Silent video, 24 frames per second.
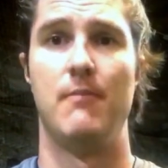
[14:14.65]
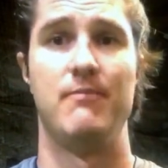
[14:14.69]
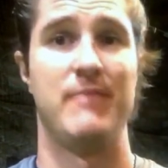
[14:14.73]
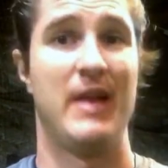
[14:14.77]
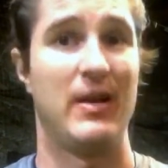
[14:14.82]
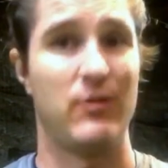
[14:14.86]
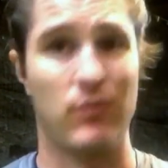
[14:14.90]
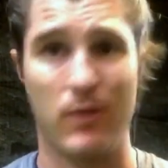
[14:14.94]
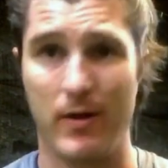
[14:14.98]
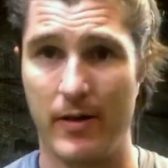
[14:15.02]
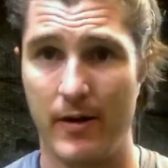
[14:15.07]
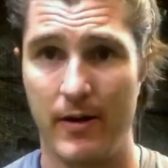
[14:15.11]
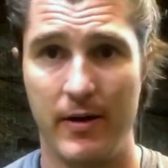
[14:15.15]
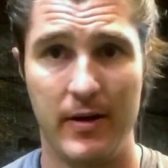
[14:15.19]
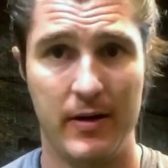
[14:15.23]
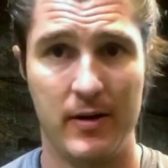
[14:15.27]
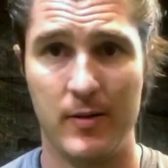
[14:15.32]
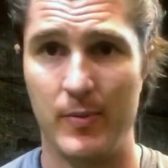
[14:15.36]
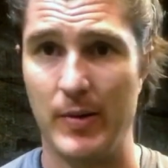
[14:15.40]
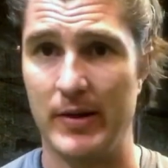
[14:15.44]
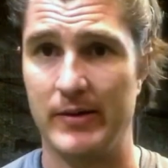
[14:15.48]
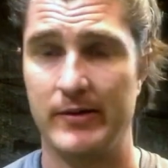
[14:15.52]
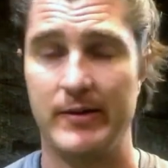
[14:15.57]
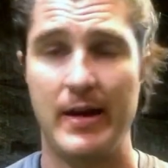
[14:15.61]
That's why they're hitting
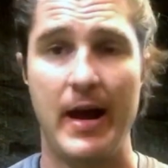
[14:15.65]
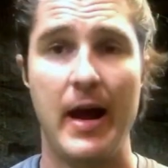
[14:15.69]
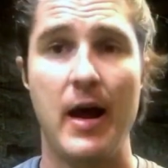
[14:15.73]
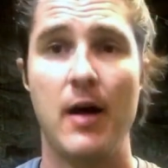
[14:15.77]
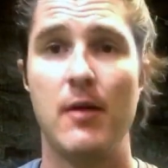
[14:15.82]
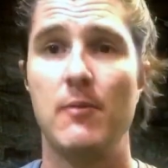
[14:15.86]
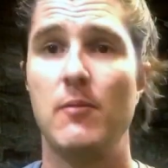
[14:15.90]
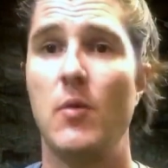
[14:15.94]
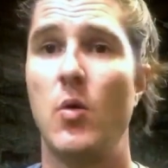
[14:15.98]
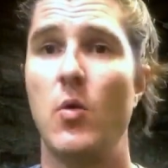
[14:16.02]
the pitch down